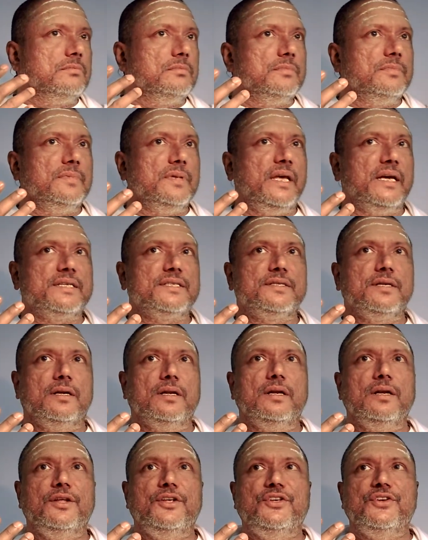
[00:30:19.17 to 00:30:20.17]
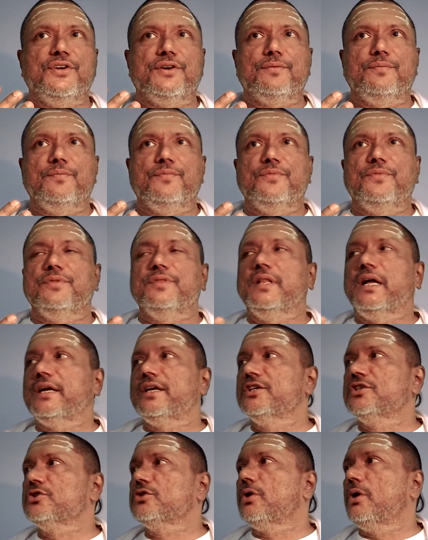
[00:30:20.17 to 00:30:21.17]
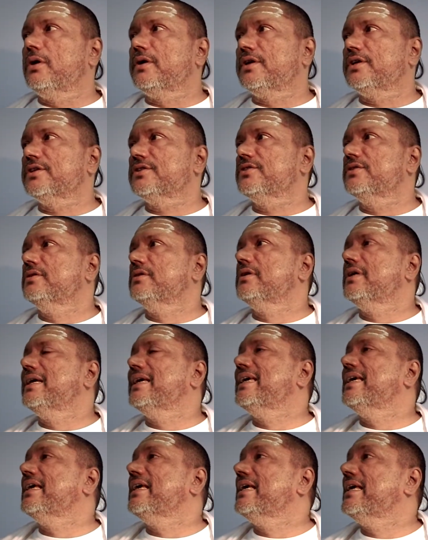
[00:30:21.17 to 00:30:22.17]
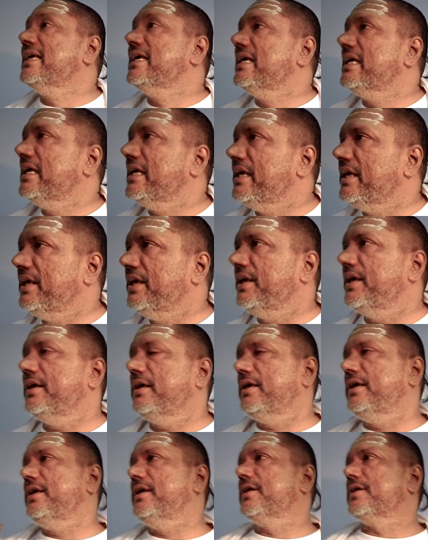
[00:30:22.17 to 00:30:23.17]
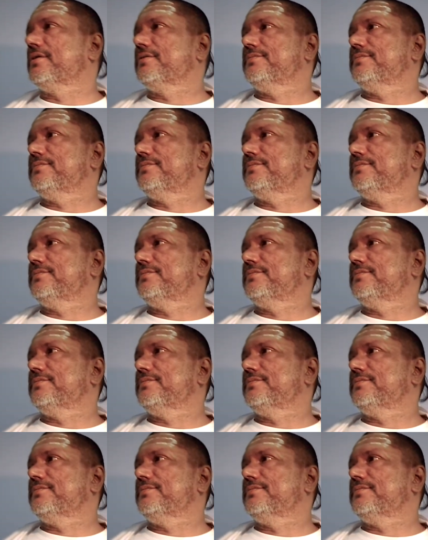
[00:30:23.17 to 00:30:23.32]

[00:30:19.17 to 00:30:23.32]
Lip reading: the external ear. That is called as ear.